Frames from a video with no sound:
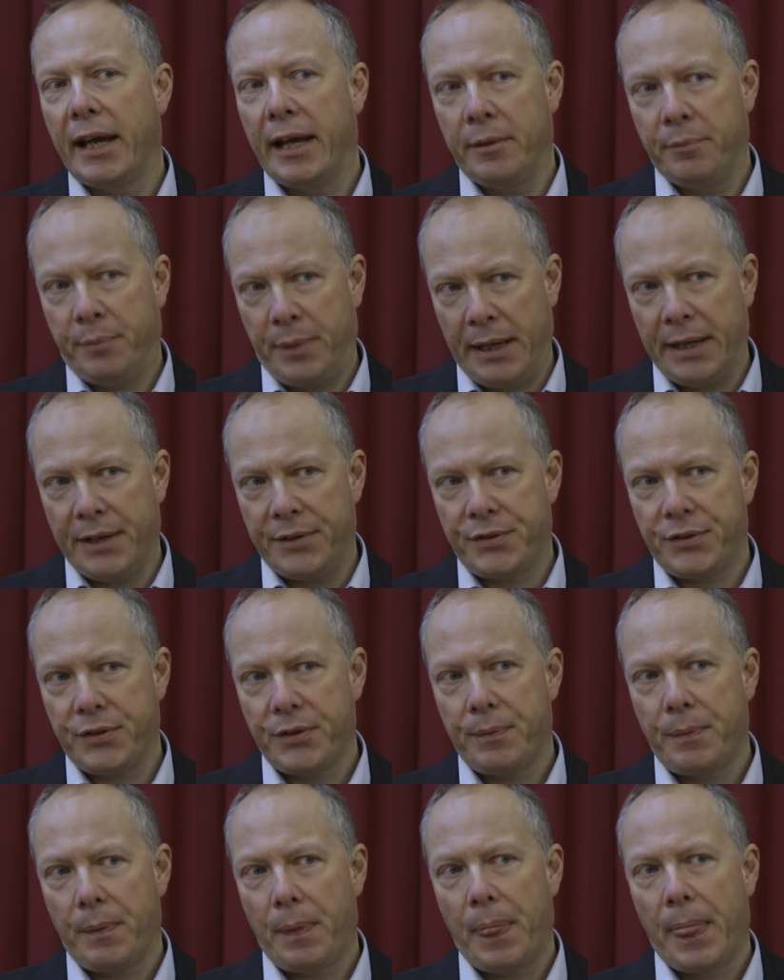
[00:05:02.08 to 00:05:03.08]
in peace,
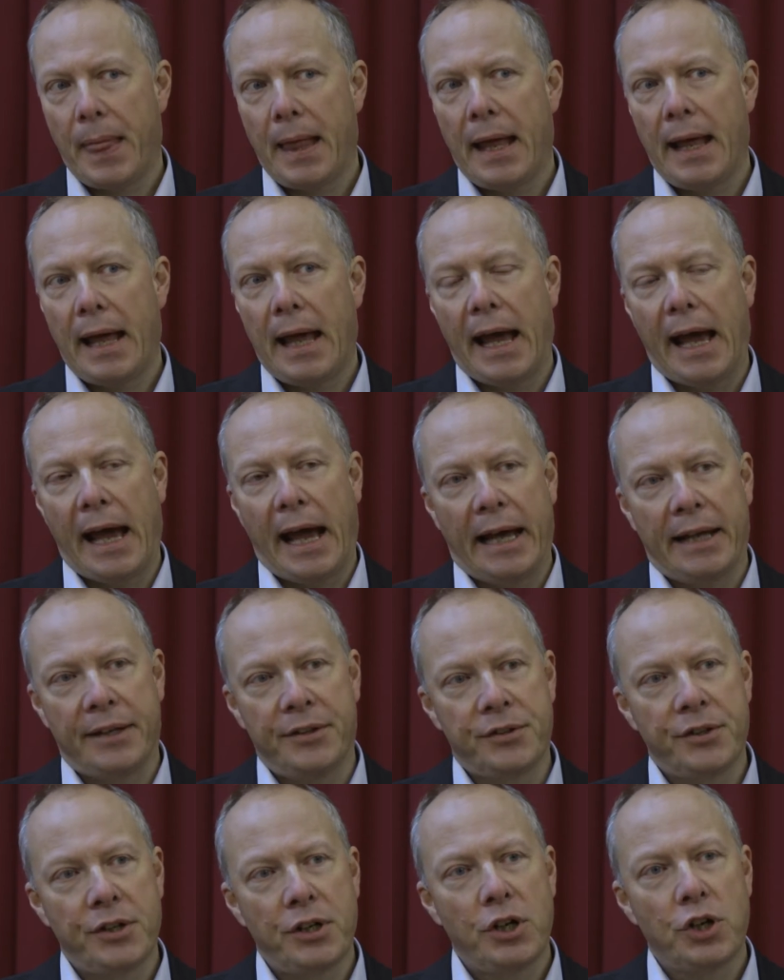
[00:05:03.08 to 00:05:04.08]

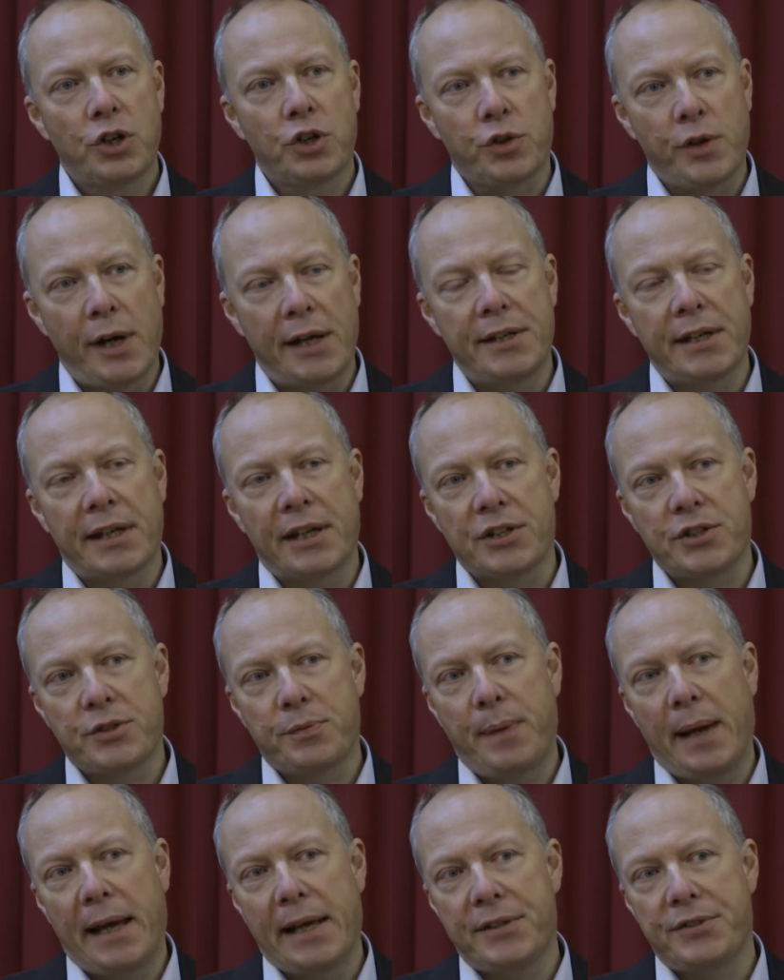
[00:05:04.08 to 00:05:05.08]
and creating a
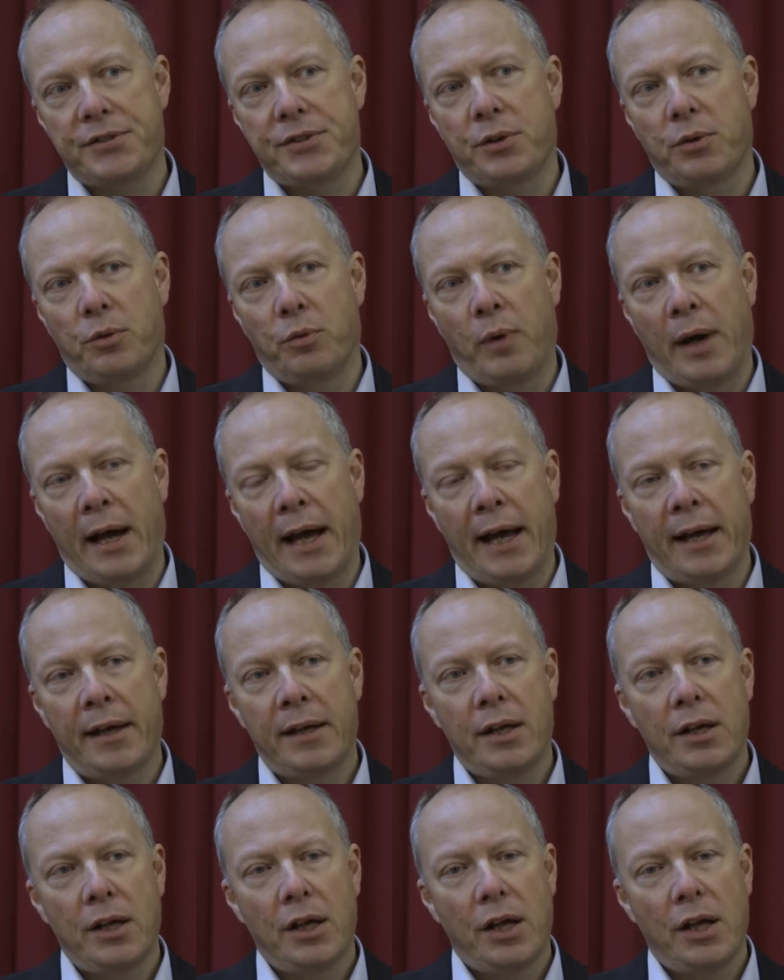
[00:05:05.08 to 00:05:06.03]
space where